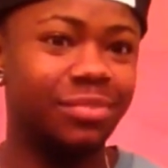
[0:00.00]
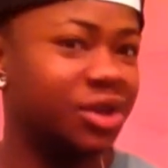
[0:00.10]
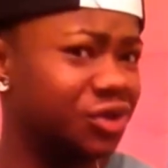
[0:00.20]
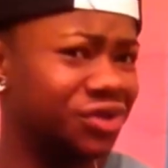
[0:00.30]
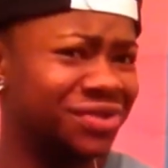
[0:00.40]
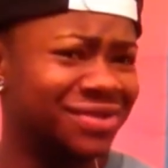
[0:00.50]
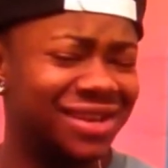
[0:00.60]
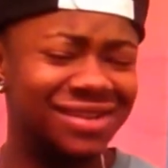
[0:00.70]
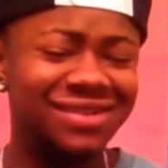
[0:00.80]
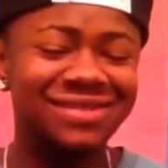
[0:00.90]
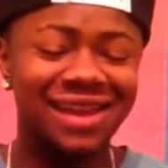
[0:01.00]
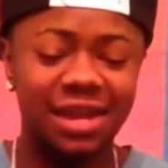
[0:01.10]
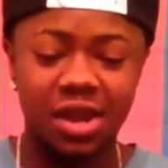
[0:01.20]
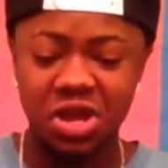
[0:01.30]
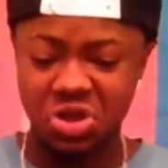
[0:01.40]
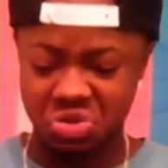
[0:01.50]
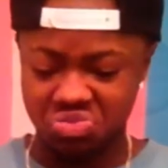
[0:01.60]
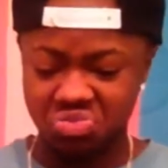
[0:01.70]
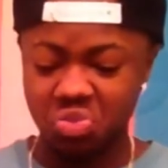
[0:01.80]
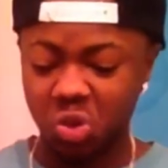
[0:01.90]
pictures? And he's like,
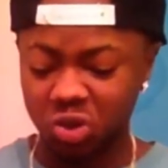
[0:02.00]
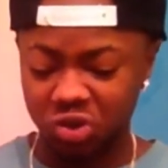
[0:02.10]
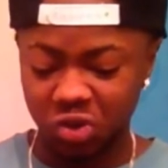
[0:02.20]
what?